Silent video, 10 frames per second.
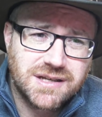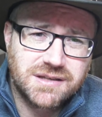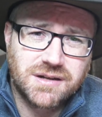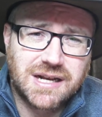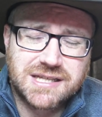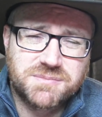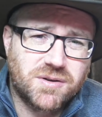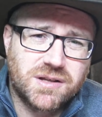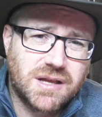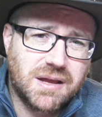You're not allowed to
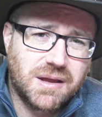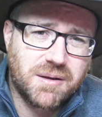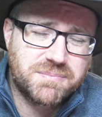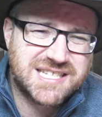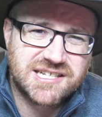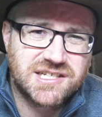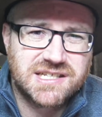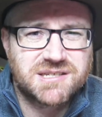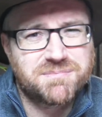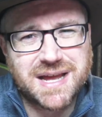put a petition
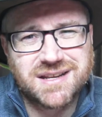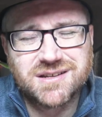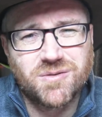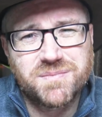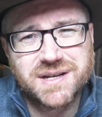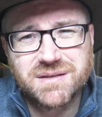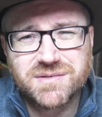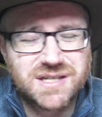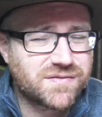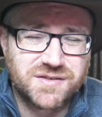in to ban a company,
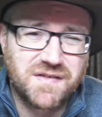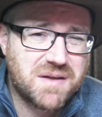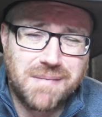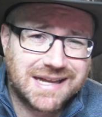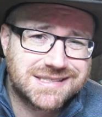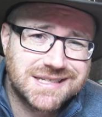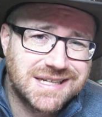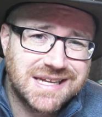which I just find mad.